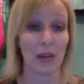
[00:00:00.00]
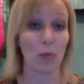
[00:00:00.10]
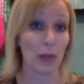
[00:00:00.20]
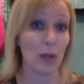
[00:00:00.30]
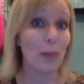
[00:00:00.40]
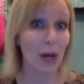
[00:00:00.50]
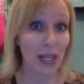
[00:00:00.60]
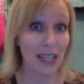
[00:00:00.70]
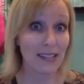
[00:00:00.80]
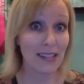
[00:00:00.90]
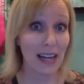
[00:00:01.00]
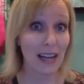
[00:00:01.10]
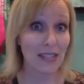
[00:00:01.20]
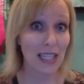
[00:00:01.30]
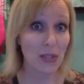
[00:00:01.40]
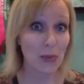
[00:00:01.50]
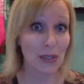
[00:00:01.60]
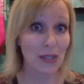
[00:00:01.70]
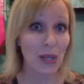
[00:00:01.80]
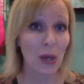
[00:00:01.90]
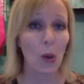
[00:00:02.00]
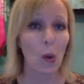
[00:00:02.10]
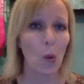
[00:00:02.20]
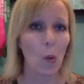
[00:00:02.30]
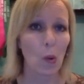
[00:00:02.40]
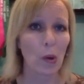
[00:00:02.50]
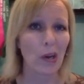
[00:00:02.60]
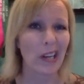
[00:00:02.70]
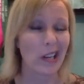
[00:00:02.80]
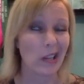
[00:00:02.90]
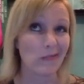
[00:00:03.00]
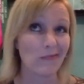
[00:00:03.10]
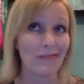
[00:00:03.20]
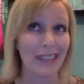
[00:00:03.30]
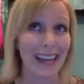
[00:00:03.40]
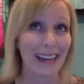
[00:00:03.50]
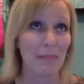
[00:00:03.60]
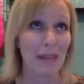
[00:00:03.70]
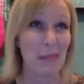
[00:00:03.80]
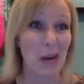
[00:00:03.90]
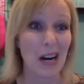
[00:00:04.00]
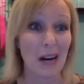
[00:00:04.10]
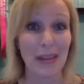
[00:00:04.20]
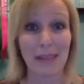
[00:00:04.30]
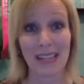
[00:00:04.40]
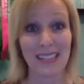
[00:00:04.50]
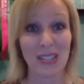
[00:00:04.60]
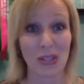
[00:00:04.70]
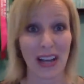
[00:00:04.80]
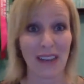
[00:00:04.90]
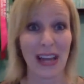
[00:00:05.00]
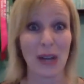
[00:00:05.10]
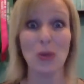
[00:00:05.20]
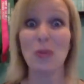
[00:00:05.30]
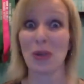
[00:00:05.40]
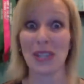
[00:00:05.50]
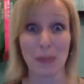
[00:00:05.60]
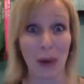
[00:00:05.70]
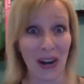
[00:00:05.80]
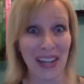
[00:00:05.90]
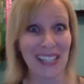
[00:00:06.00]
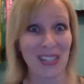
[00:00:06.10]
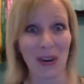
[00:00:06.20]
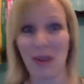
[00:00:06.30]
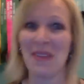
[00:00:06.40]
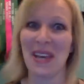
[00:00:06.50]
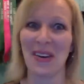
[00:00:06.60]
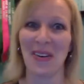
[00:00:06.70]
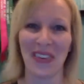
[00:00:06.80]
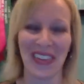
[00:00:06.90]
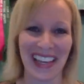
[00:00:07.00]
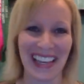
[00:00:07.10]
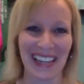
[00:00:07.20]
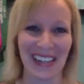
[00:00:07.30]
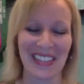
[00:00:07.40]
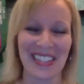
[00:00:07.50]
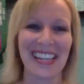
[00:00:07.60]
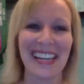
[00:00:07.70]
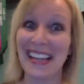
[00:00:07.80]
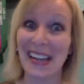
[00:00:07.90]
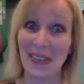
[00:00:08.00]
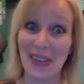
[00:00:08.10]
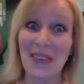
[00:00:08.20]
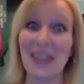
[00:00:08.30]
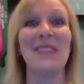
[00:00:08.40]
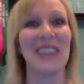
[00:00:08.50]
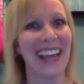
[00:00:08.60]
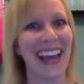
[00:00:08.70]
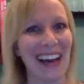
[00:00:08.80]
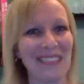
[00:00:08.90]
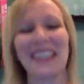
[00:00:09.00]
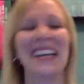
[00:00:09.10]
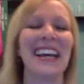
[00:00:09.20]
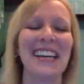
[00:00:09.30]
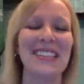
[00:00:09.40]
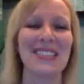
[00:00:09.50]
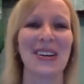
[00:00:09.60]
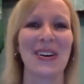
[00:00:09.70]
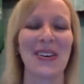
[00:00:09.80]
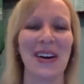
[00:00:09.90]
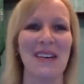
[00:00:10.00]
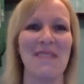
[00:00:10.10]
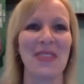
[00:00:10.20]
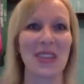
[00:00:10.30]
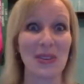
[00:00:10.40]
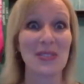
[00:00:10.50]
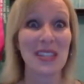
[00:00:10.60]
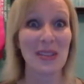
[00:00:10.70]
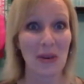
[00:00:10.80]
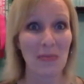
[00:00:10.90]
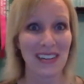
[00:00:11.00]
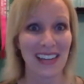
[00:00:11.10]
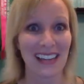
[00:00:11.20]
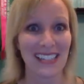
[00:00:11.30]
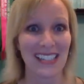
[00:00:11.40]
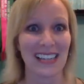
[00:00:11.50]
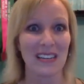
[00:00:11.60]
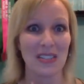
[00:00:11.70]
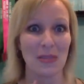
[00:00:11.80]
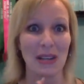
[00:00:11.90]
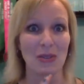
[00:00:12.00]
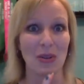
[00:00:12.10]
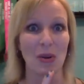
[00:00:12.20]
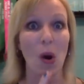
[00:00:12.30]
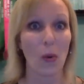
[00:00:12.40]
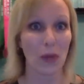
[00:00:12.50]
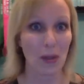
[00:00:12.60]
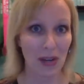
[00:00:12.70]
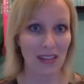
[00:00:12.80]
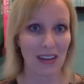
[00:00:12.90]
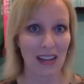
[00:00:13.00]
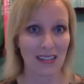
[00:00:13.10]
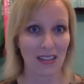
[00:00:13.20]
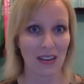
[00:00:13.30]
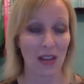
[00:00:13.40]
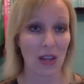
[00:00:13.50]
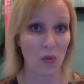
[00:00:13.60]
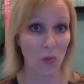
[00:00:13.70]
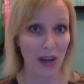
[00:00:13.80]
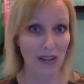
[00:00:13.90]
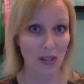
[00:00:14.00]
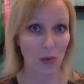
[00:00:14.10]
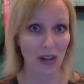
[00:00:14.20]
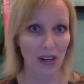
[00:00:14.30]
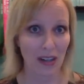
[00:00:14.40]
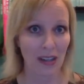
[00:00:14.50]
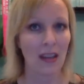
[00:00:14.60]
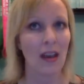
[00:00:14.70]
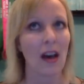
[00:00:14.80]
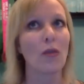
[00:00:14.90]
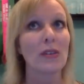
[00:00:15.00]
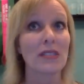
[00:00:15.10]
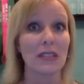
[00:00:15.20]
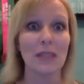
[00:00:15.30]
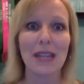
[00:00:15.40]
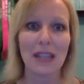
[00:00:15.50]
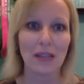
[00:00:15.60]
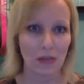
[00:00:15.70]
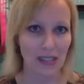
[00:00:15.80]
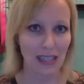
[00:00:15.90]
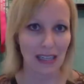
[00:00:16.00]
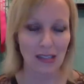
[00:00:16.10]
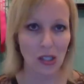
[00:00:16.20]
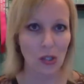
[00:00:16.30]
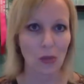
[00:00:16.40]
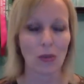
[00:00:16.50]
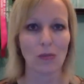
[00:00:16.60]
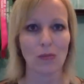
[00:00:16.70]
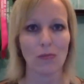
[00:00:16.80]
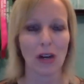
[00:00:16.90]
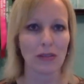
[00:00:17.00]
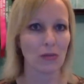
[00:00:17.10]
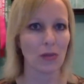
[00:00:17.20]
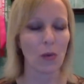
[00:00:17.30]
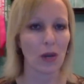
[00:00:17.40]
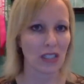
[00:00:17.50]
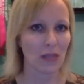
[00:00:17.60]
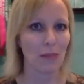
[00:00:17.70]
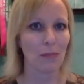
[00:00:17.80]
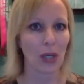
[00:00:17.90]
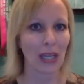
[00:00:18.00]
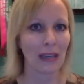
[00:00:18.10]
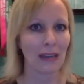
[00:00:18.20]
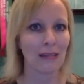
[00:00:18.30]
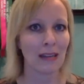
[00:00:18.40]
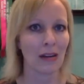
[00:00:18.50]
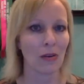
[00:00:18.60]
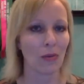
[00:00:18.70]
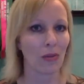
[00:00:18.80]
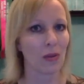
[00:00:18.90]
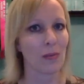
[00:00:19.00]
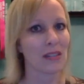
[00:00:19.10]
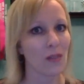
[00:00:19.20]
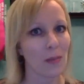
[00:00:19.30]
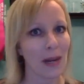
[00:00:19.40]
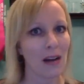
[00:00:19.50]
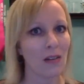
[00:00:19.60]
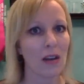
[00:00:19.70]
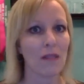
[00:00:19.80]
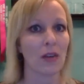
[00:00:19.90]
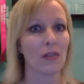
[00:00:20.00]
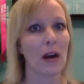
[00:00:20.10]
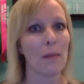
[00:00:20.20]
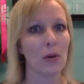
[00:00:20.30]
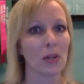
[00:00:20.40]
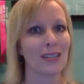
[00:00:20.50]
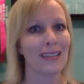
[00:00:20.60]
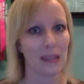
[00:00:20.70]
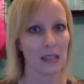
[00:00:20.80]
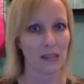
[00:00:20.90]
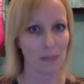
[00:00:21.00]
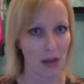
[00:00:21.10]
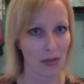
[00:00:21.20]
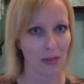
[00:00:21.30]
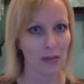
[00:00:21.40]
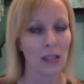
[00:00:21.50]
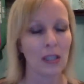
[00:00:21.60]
like real parties that I have scheduled, or, like my mom and my sister have had numerous parties for me over the years. They don't know it, but they have. So using the open date sheet to make sure you're only putting the dates on there that you want to work. Of course, limiting those dates too. You also don't want to be booking, 3 months from now if you're not booked this month.